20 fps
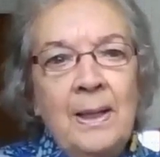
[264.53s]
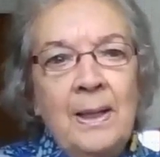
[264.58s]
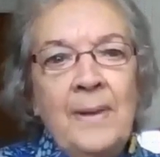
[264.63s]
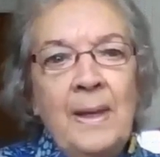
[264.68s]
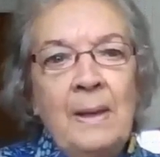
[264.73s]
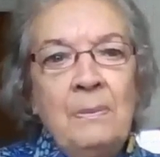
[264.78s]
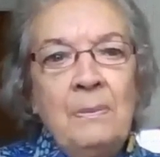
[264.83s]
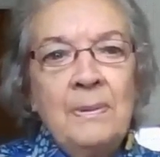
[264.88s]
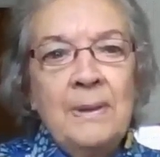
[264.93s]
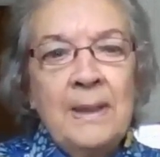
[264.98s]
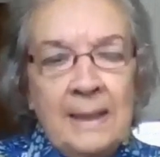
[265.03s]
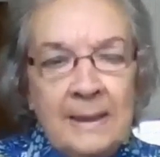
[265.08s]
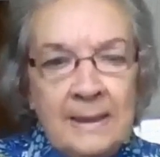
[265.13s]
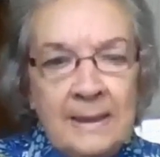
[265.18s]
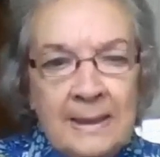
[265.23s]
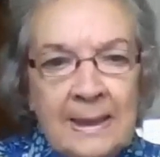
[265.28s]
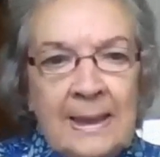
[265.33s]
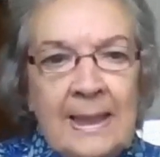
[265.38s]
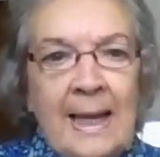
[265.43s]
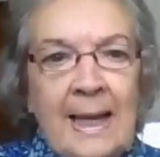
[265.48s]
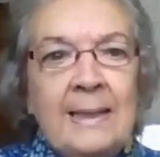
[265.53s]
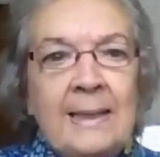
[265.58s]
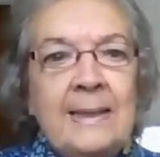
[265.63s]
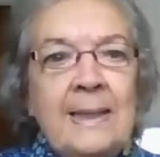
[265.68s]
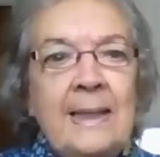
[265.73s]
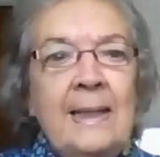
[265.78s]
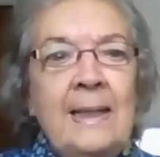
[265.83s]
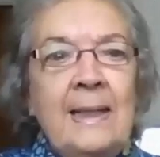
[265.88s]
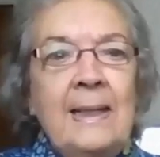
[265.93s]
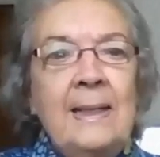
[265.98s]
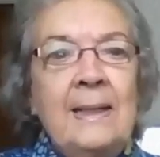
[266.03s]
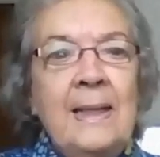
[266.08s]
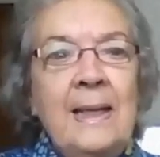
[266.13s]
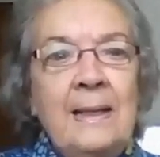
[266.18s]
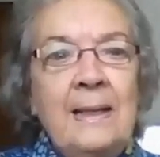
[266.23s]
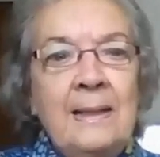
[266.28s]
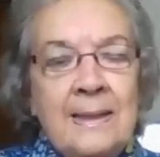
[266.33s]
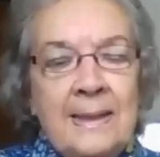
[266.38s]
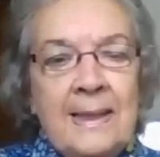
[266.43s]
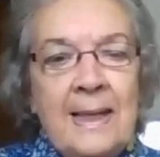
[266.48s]
They would then collect it and they
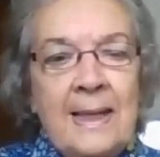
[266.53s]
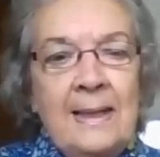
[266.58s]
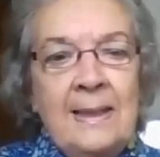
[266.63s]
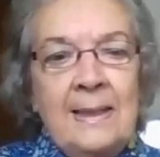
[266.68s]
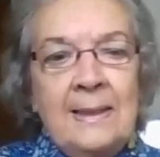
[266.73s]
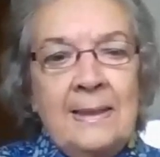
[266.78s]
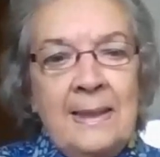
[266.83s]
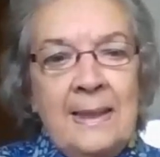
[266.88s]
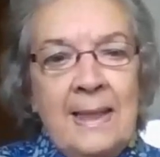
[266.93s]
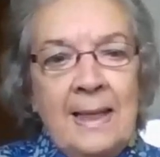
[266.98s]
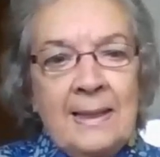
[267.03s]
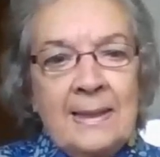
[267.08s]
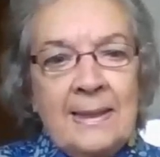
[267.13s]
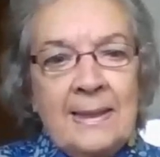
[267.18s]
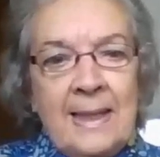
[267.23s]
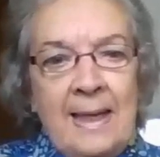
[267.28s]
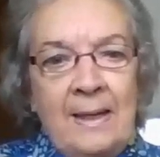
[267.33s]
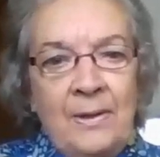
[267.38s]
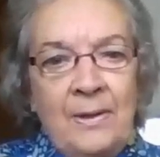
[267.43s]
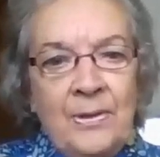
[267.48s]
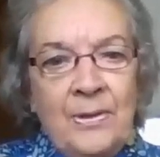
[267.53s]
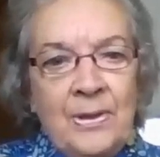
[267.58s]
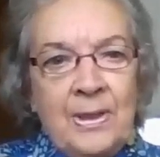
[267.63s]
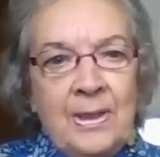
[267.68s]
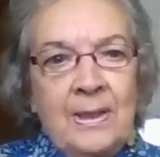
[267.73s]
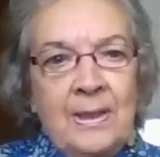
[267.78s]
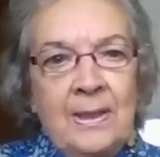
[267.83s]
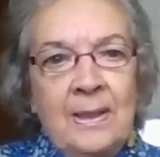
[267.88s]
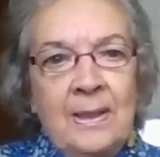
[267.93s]
could sell it to the assayers.